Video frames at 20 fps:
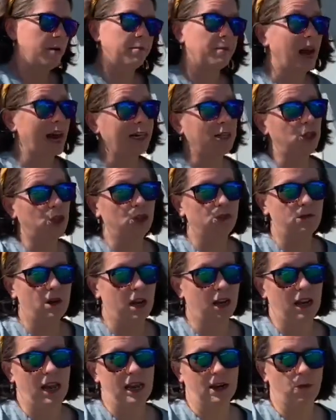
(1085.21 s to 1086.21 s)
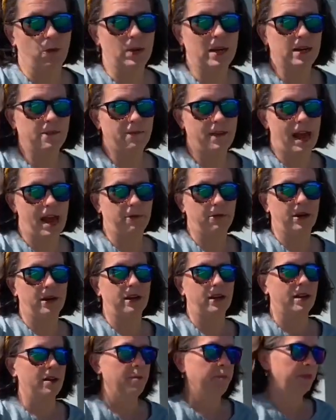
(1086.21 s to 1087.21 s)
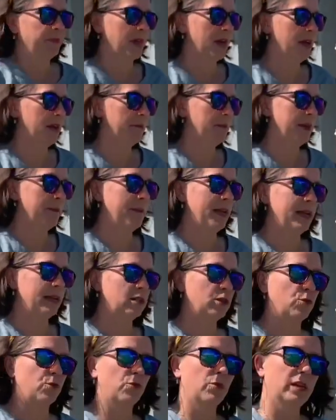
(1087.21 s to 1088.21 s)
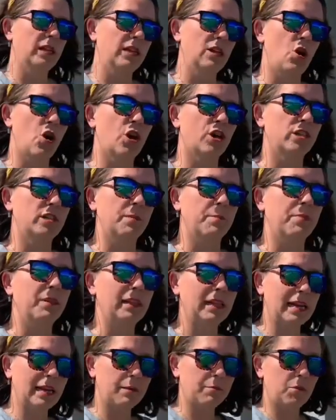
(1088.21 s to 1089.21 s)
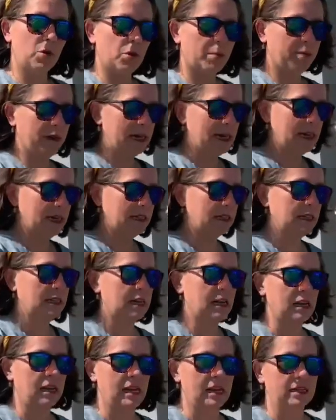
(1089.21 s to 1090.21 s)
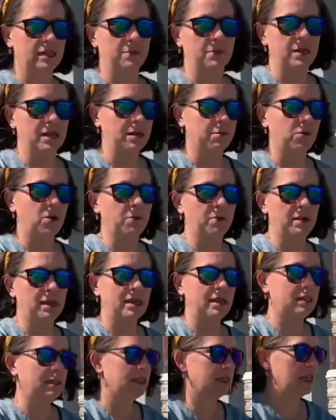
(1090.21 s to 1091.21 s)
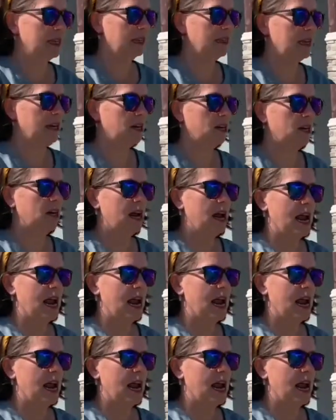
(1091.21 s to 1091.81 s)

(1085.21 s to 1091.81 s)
I do not like weed fabric. It makes it really hard to plant more plants, and I like to plant more plants in there.